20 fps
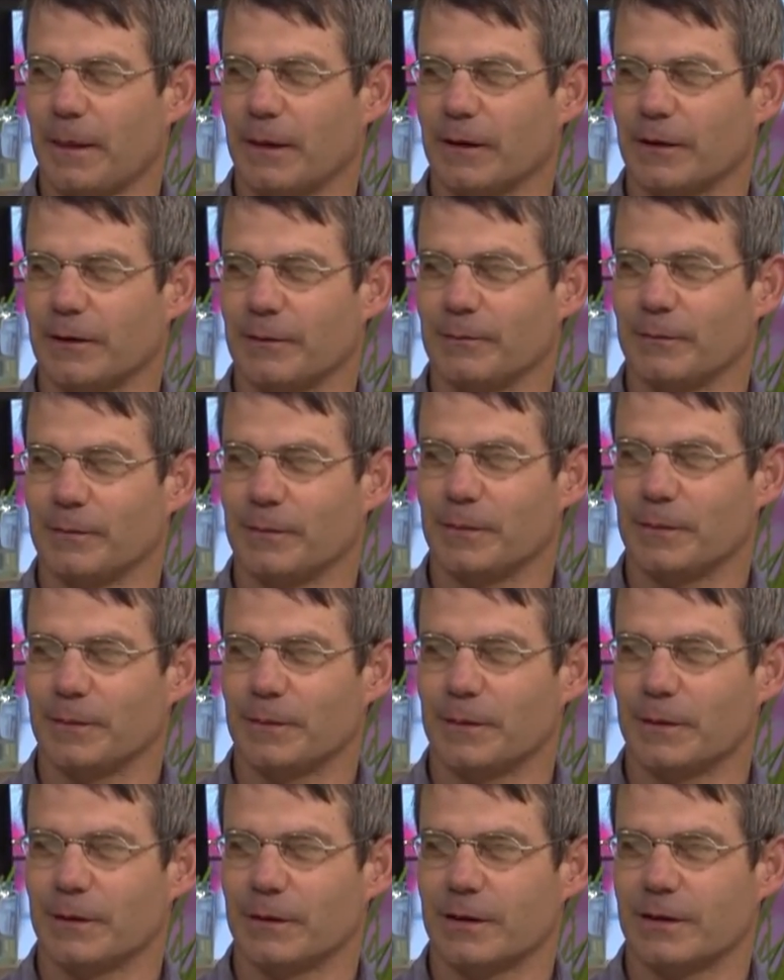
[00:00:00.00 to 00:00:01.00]
um,
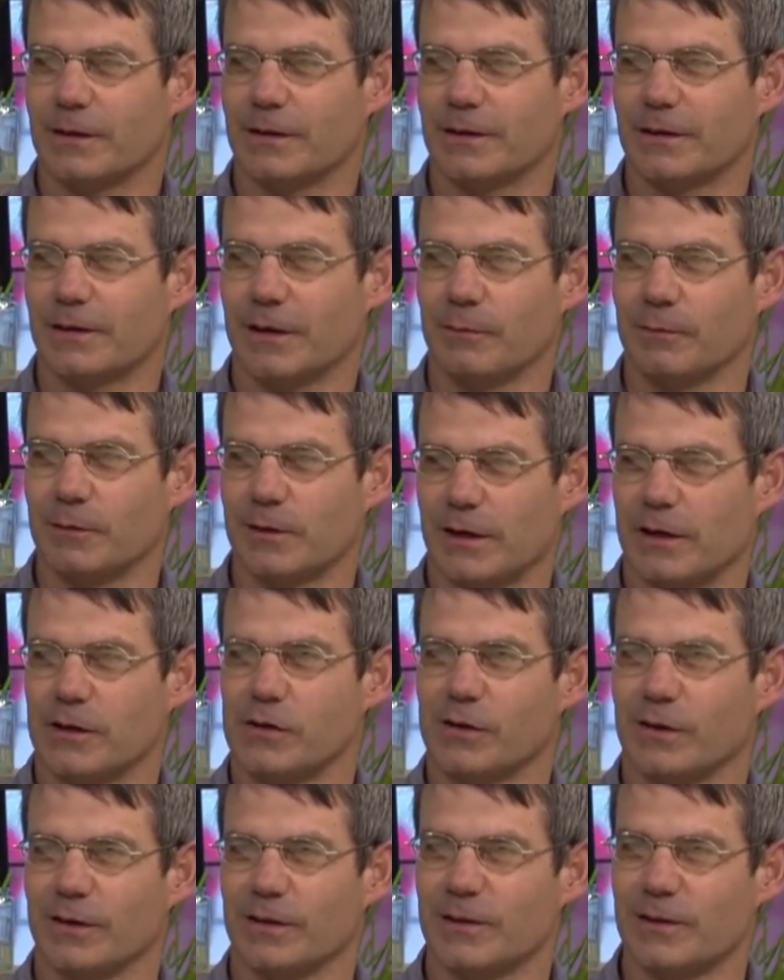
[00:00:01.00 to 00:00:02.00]
the
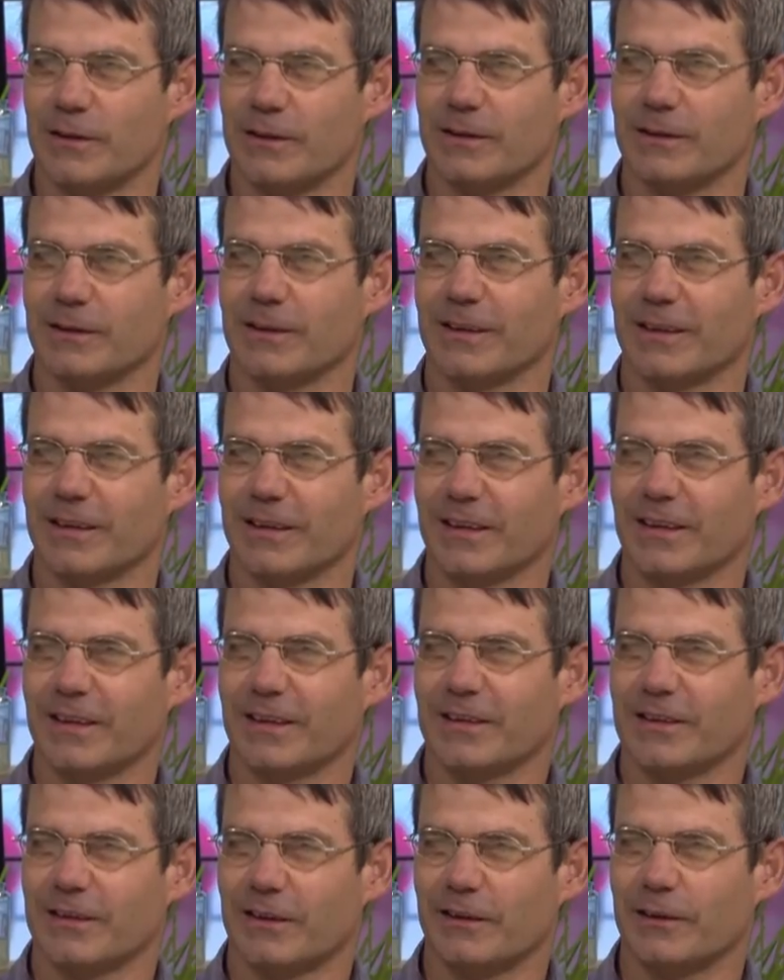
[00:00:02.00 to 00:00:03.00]
temptation to
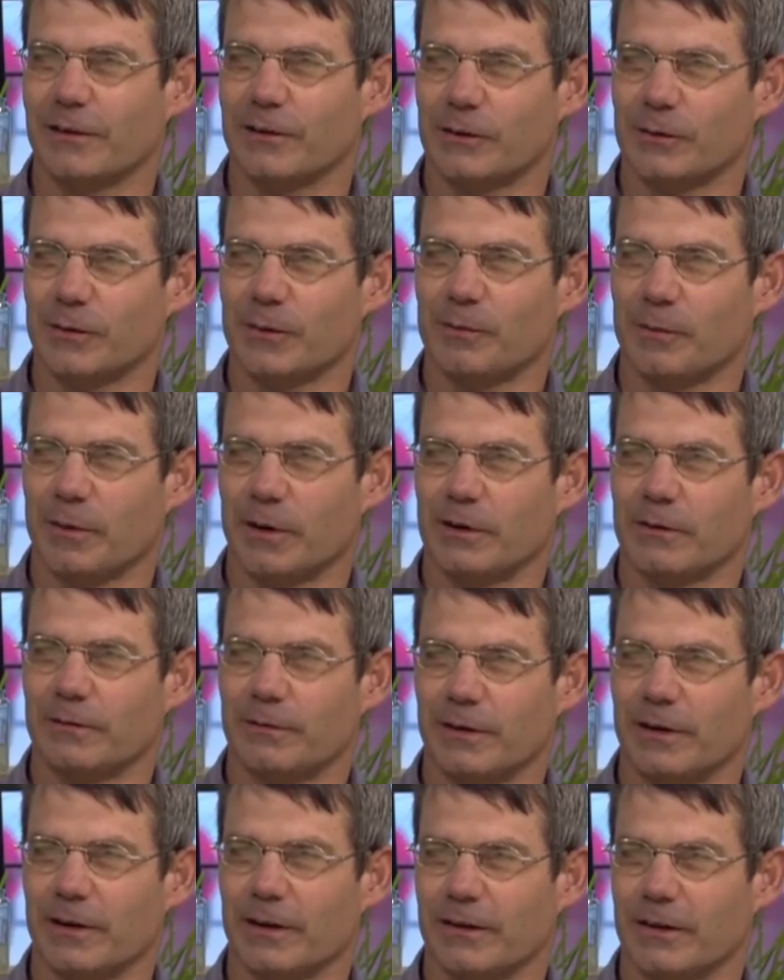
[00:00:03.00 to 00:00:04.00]
dilute with
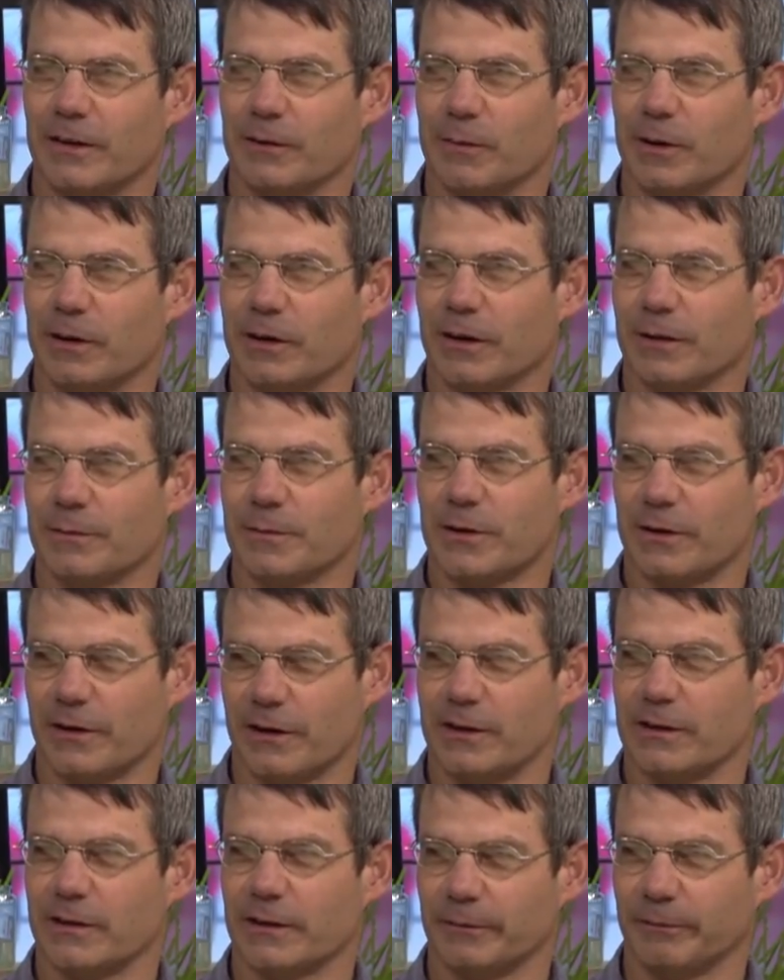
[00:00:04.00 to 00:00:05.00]
paraffin, I think, becomes
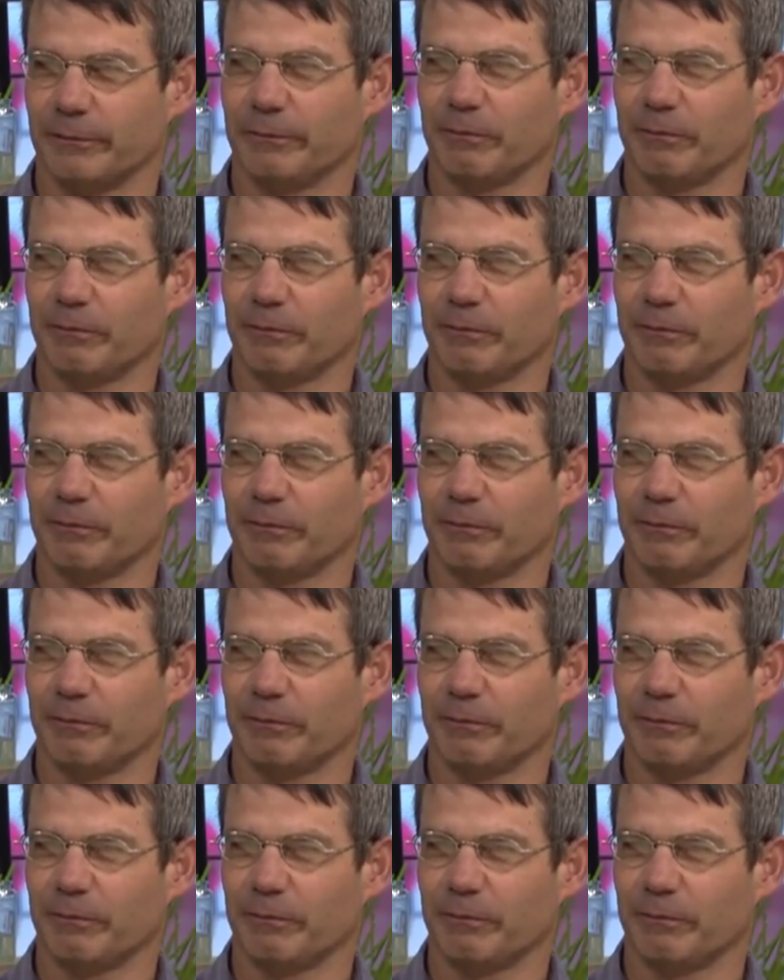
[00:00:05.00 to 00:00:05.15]
greater.